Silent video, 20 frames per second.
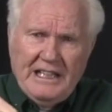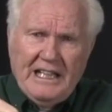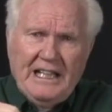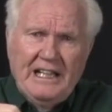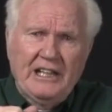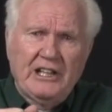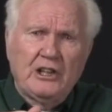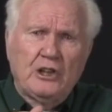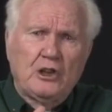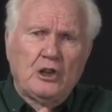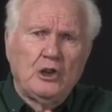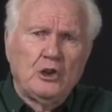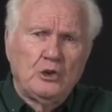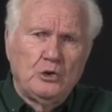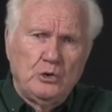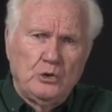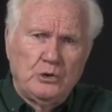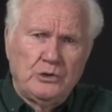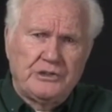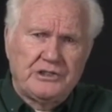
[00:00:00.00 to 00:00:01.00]
that
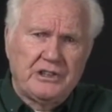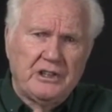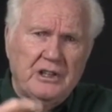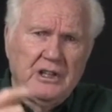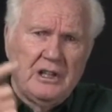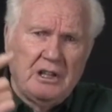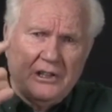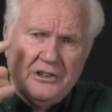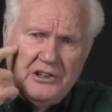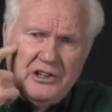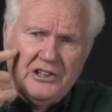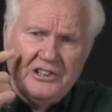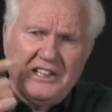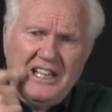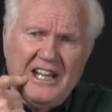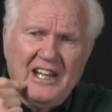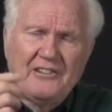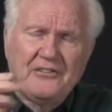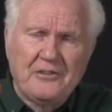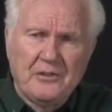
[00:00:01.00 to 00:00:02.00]
includes the
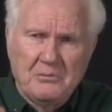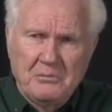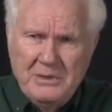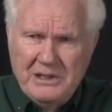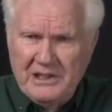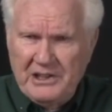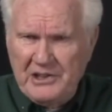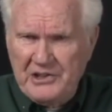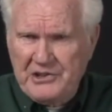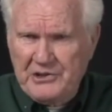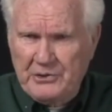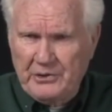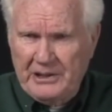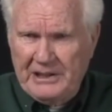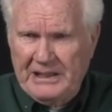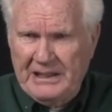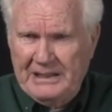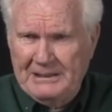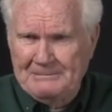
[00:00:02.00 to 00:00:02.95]
deaf ministry.